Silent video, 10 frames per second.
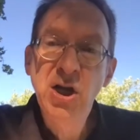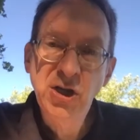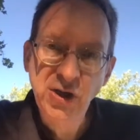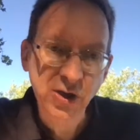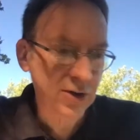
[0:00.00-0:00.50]

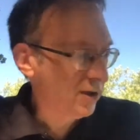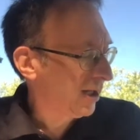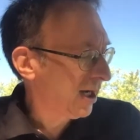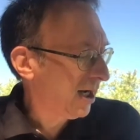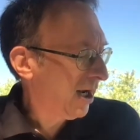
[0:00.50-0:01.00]

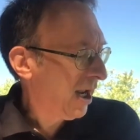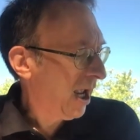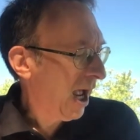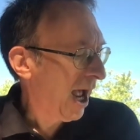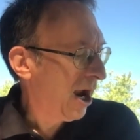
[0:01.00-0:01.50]
Certainly.
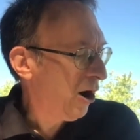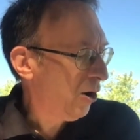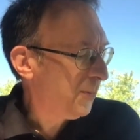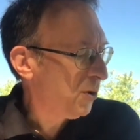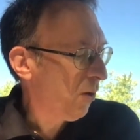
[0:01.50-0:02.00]
I
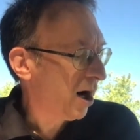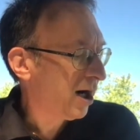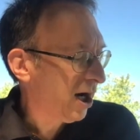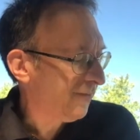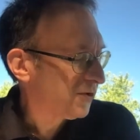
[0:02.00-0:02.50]
hope you are
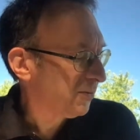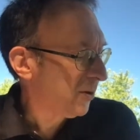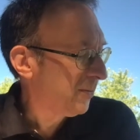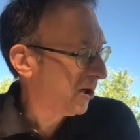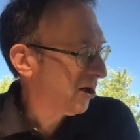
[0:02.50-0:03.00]

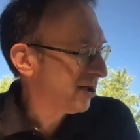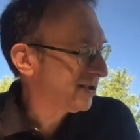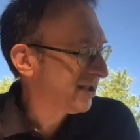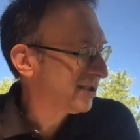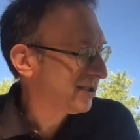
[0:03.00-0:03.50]
comfortable because
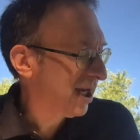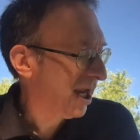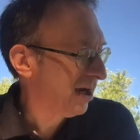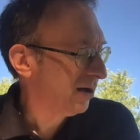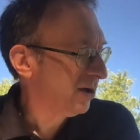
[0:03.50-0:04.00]
this
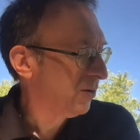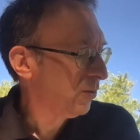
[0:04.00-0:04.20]
tale